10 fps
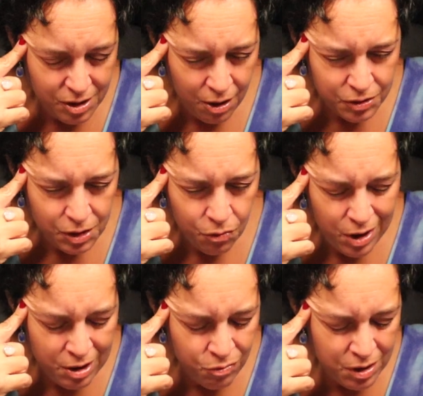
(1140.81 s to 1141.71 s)
there's also
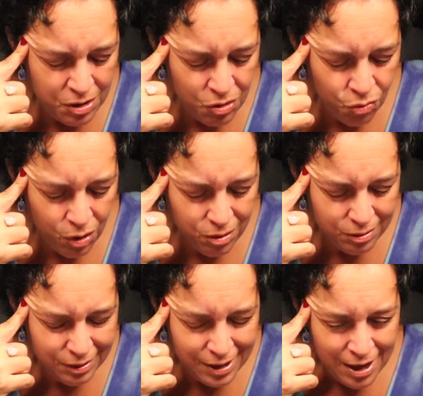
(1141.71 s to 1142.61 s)
a
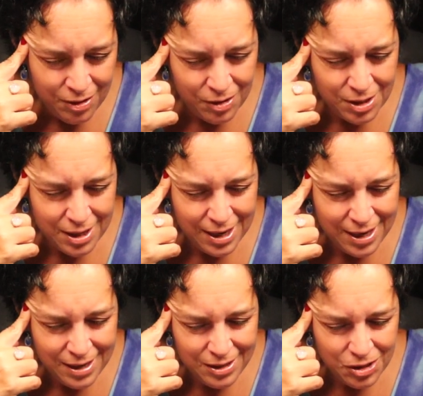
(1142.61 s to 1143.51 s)
renewal. There's a
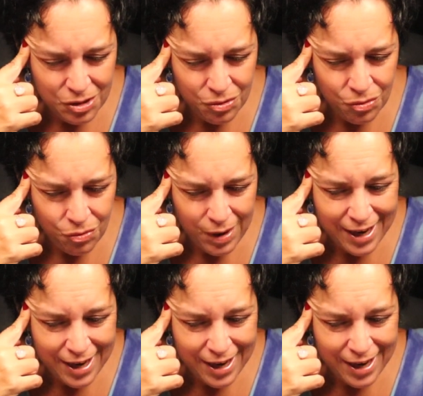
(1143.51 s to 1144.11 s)
need to